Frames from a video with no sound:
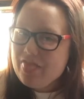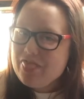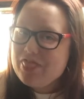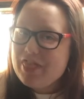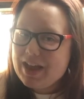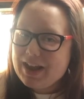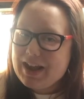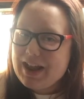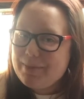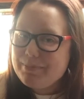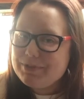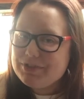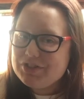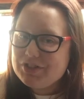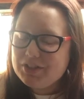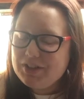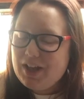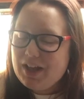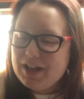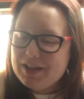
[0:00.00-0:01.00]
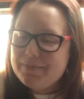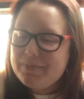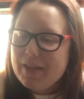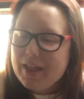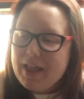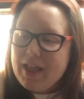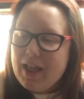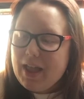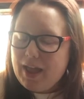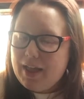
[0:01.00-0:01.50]
That happens a lot.
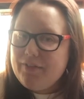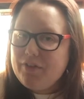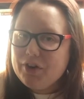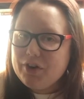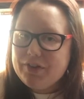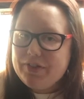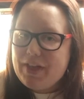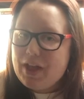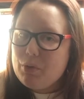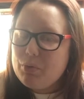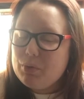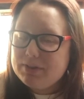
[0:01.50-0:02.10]
I've heard that